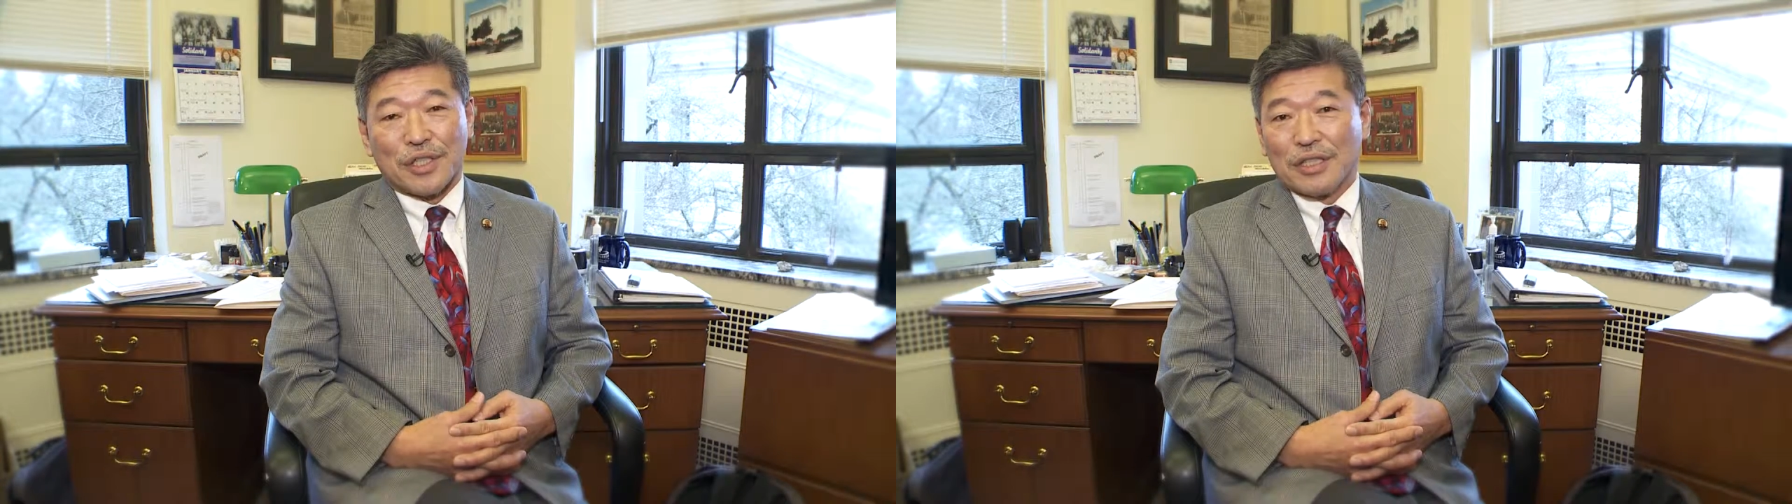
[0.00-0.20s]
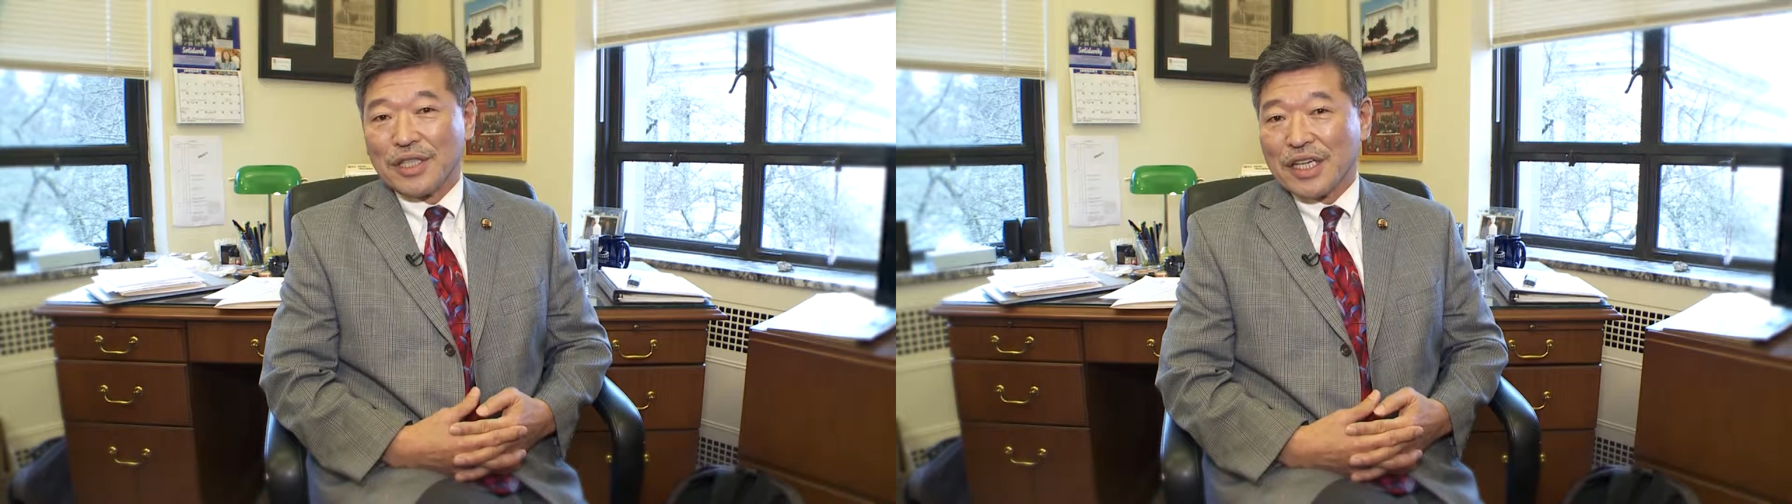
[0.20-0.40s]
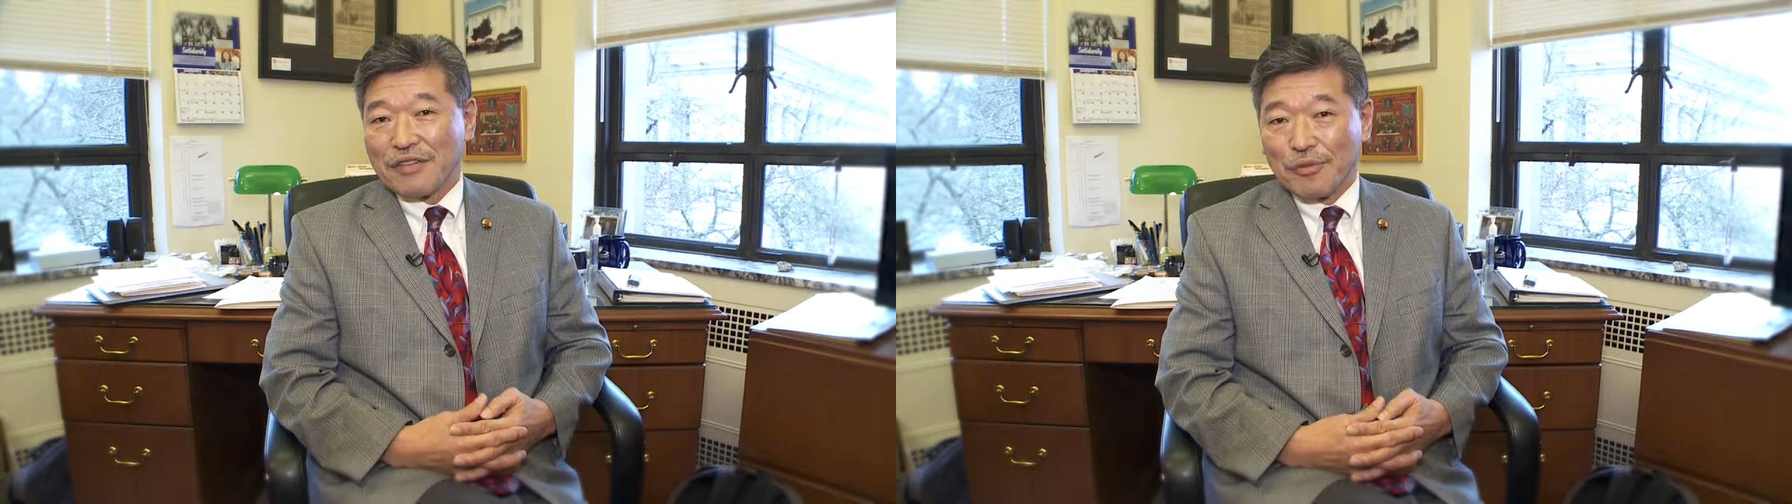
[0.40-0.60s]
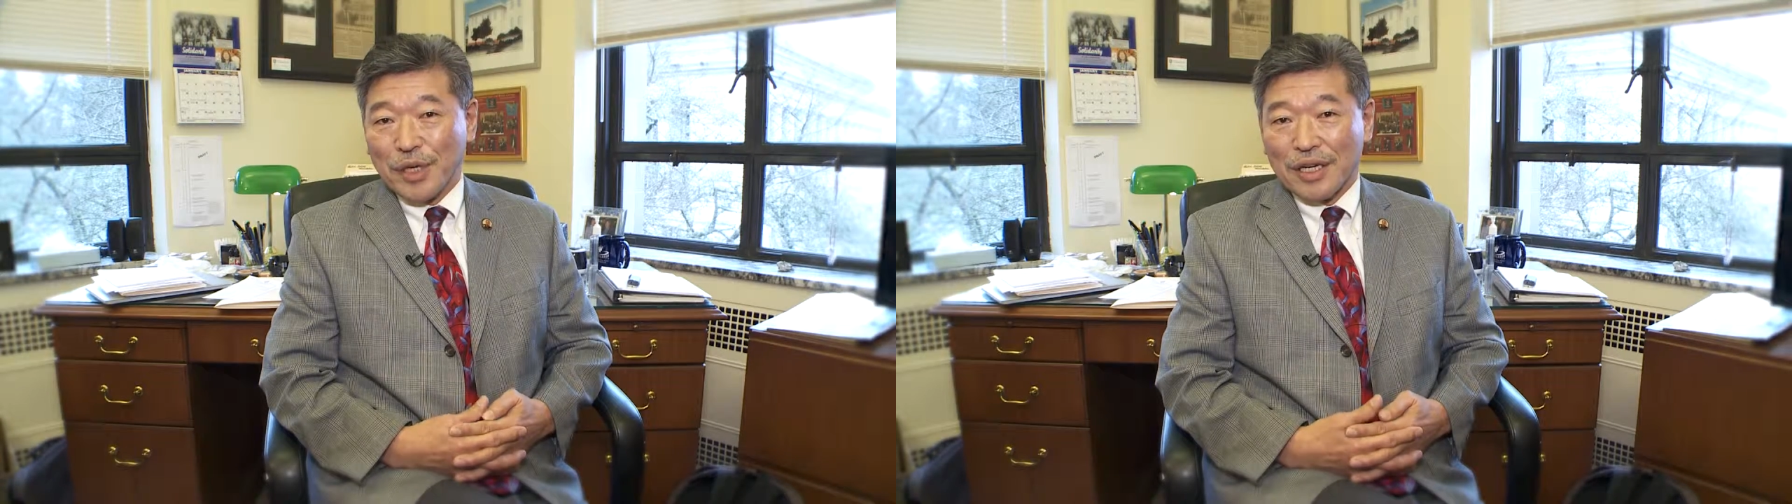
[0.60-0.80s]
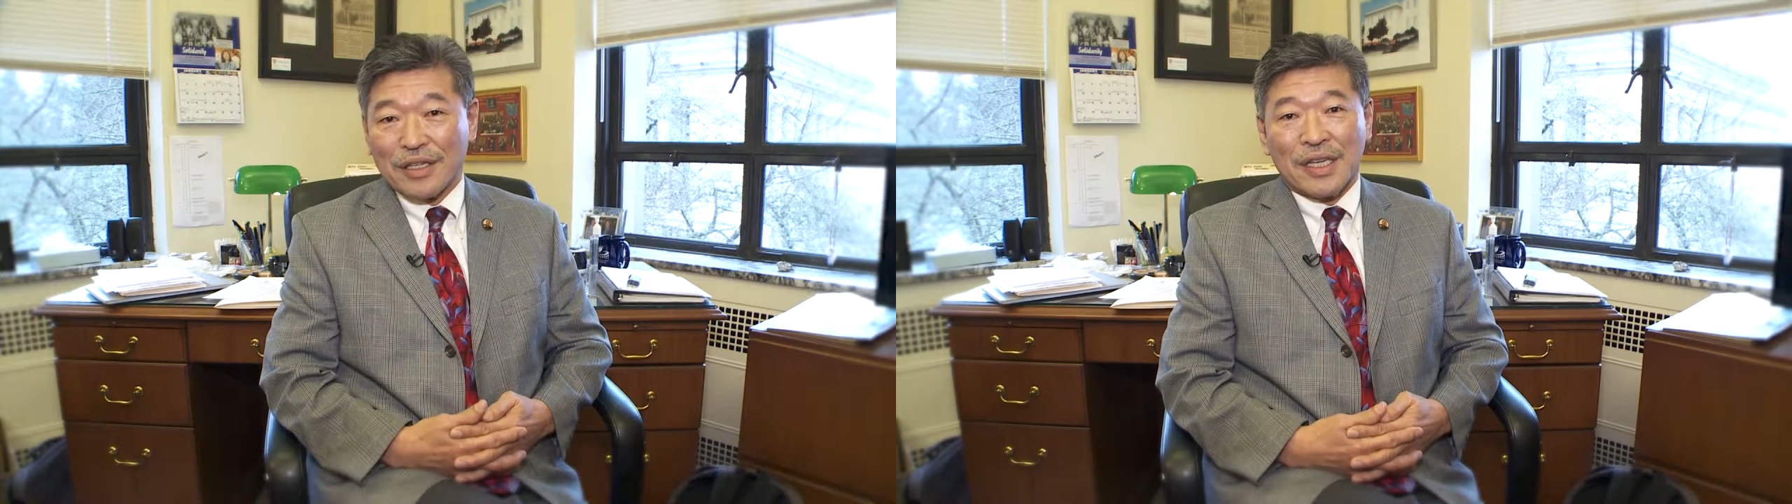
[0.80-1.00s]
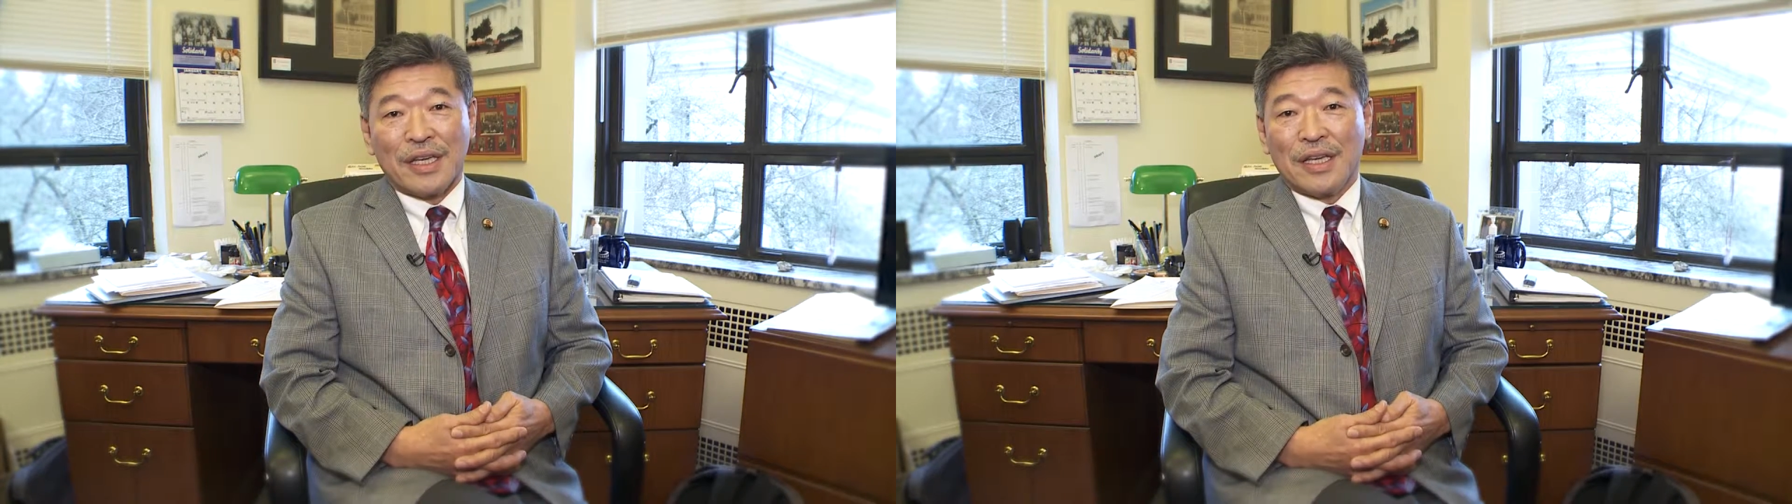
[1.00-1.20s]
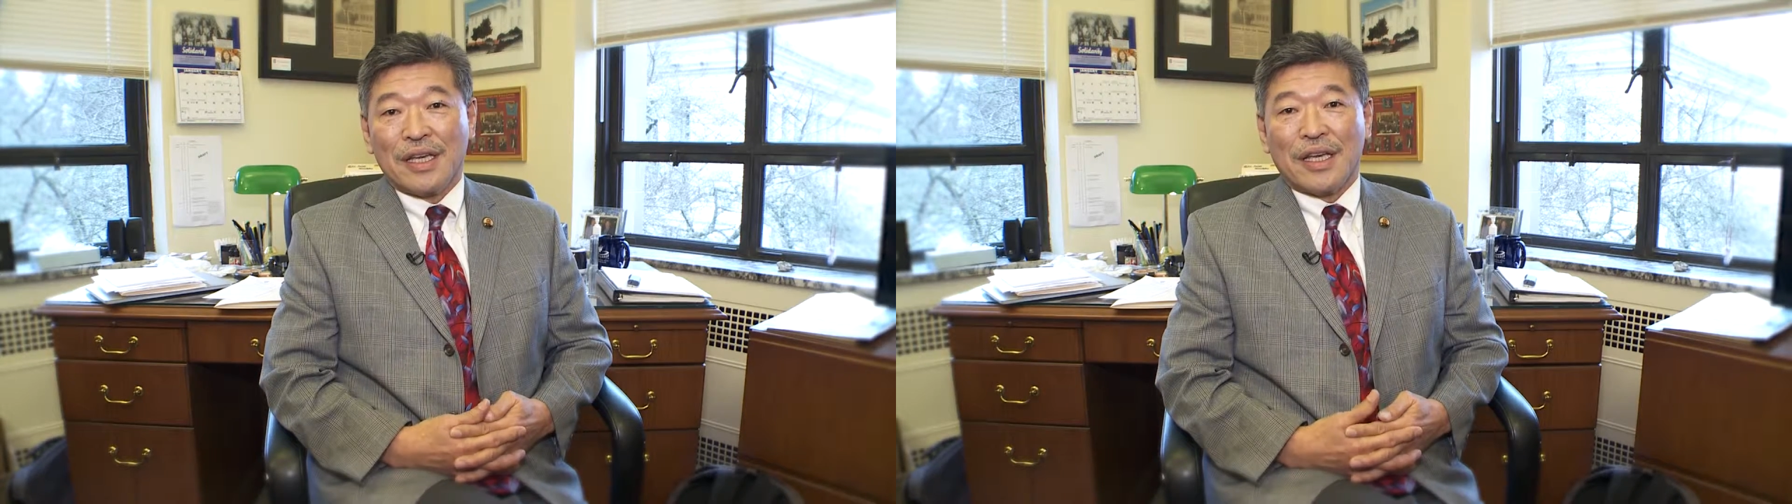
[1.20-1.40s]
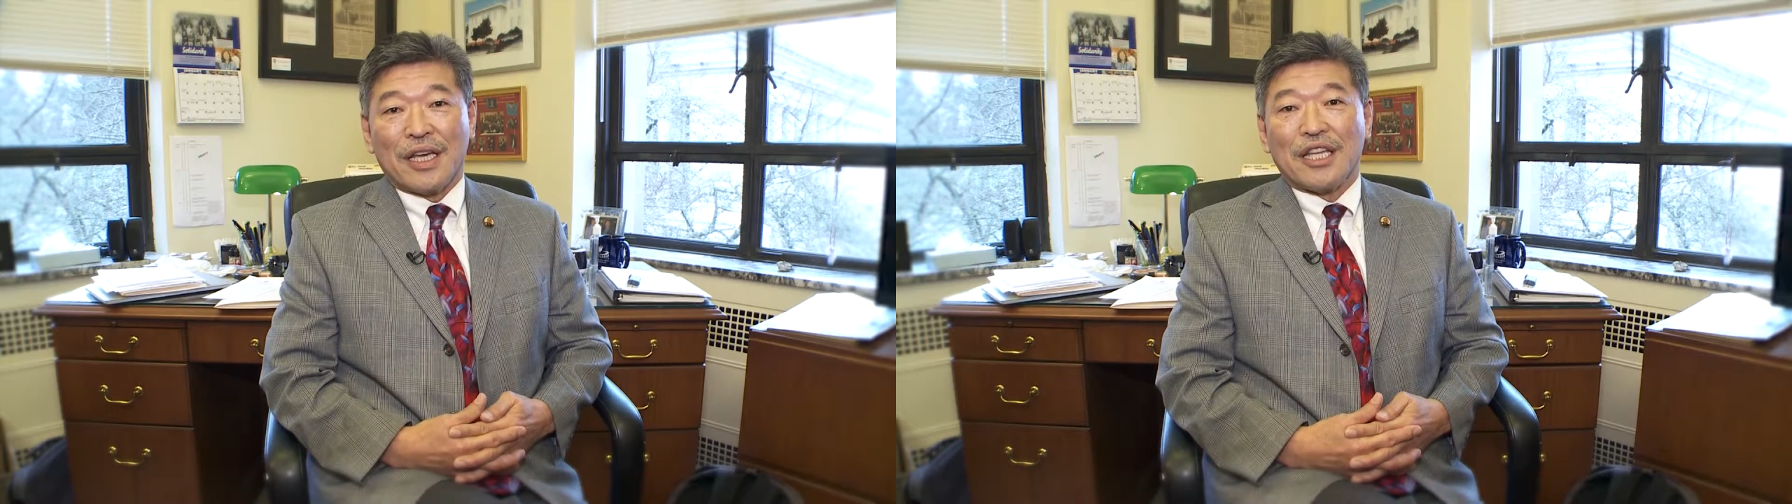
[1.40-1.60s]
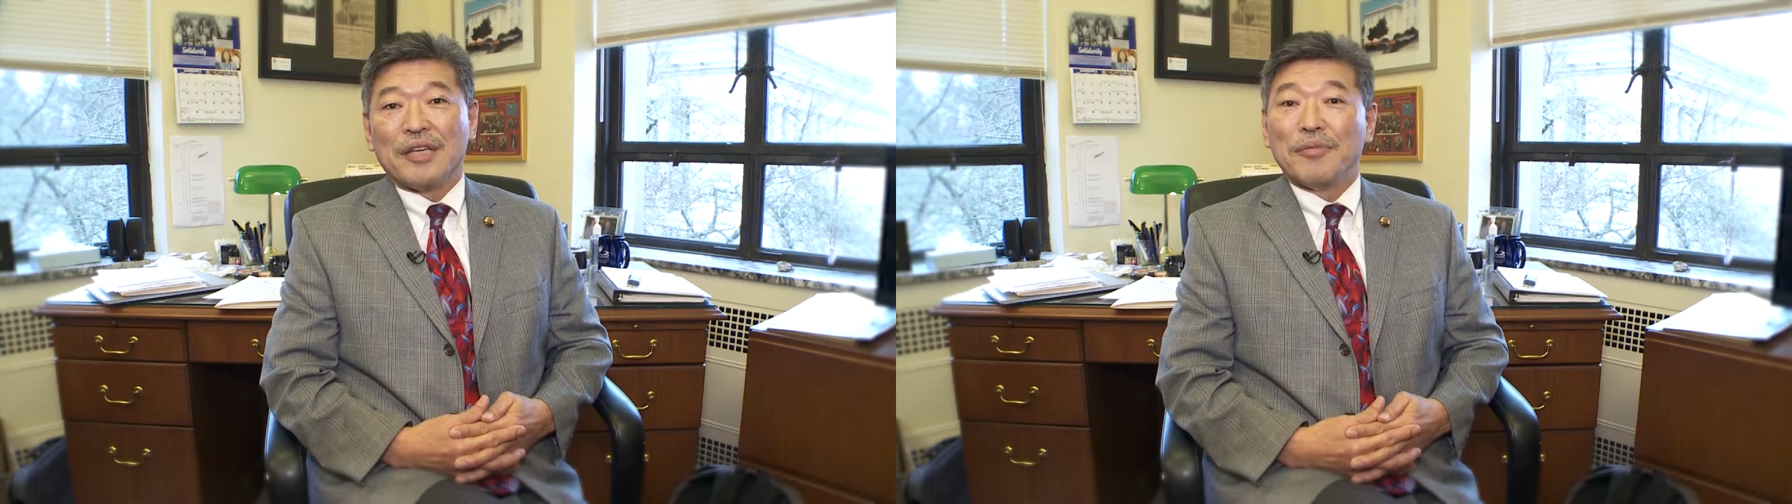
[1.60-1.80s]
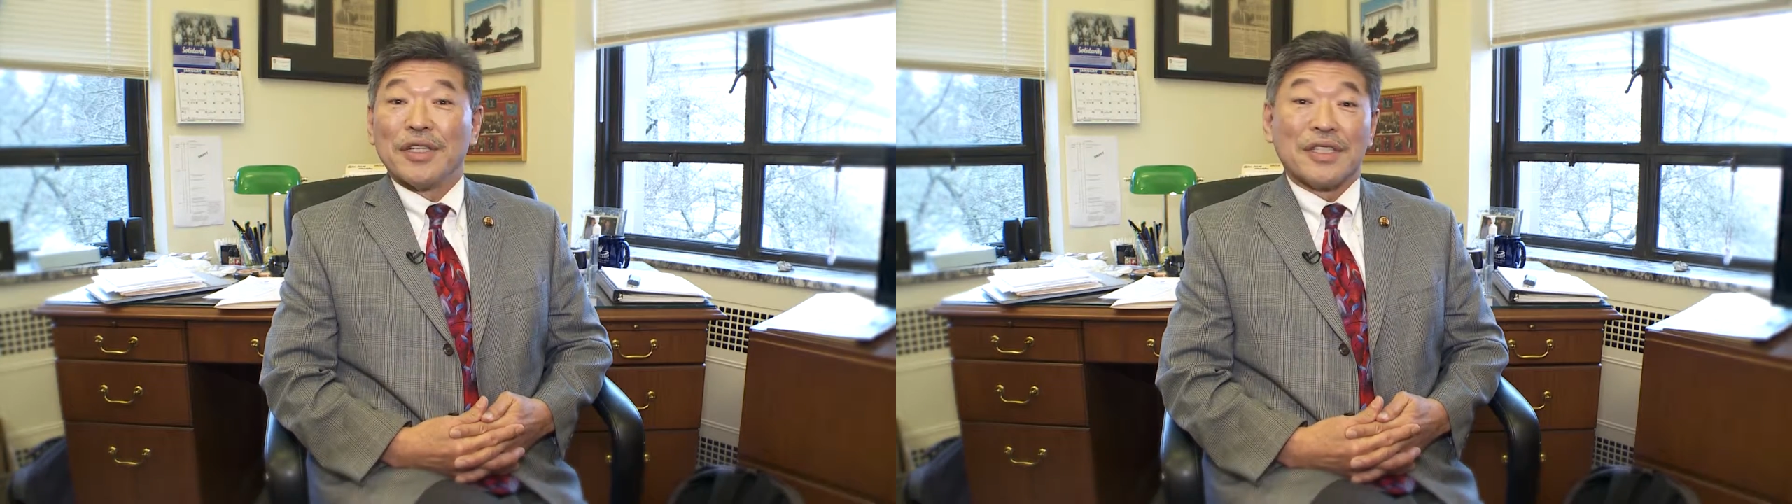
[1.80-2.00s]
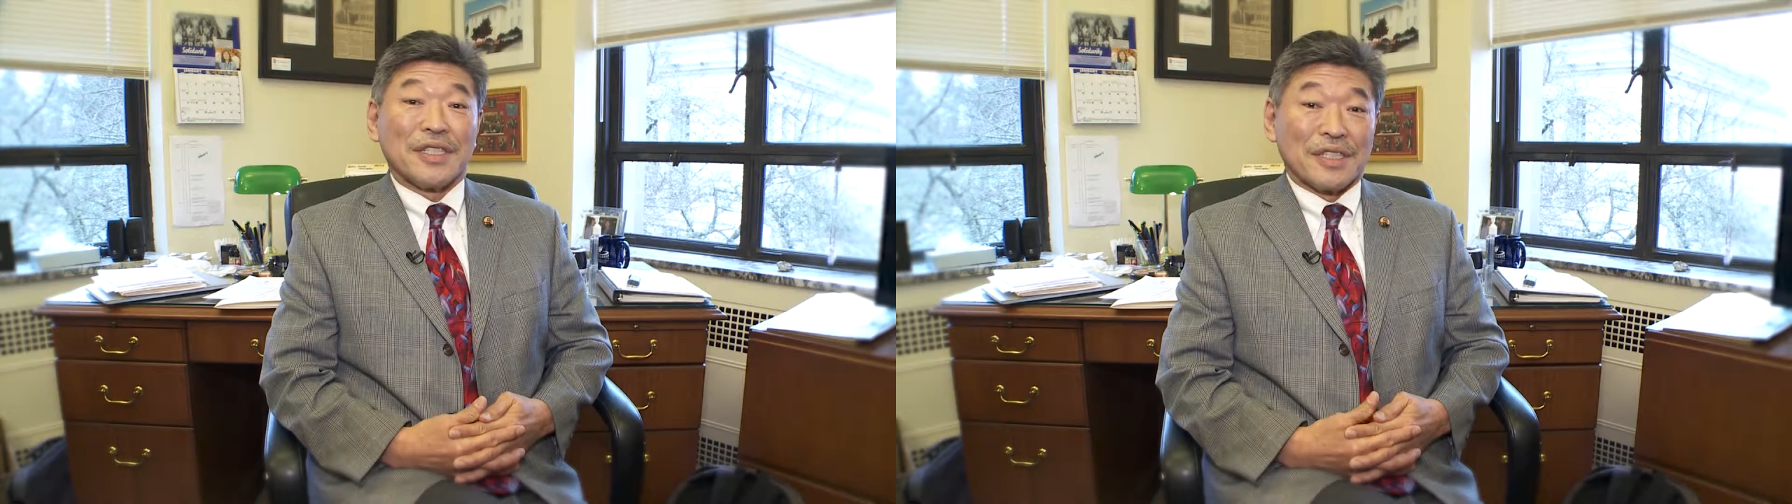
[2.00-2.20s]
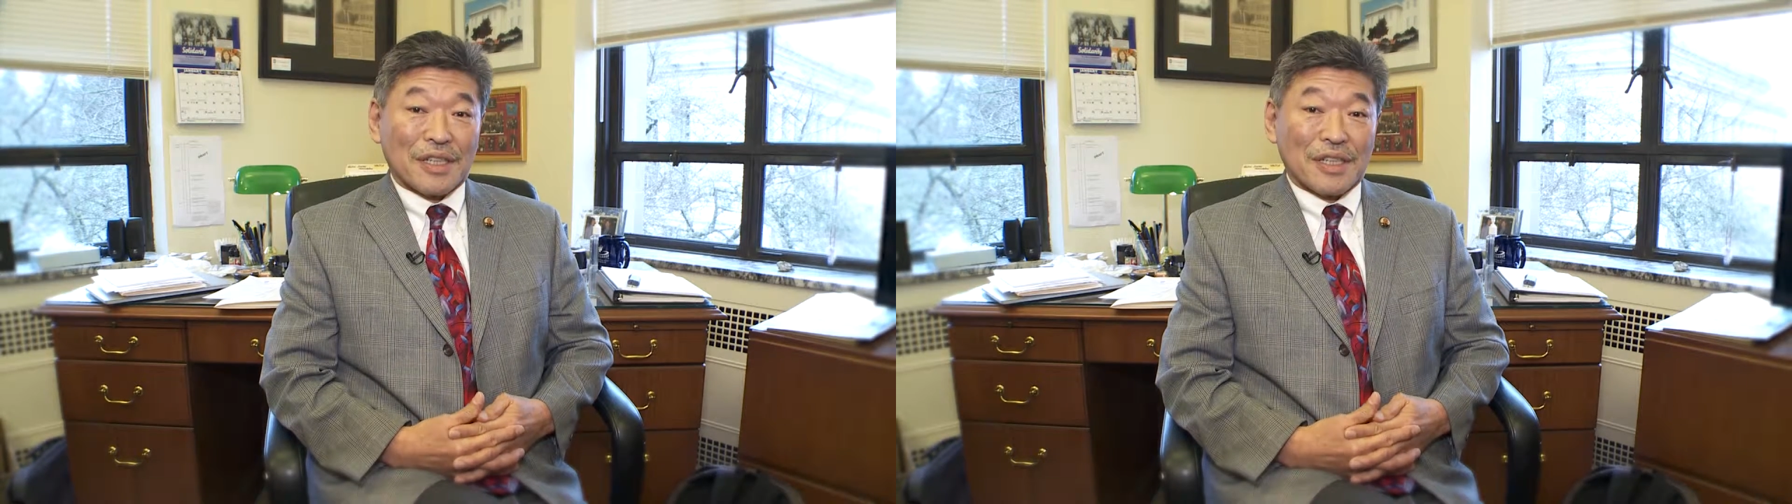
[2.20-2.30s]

We only have about $80 million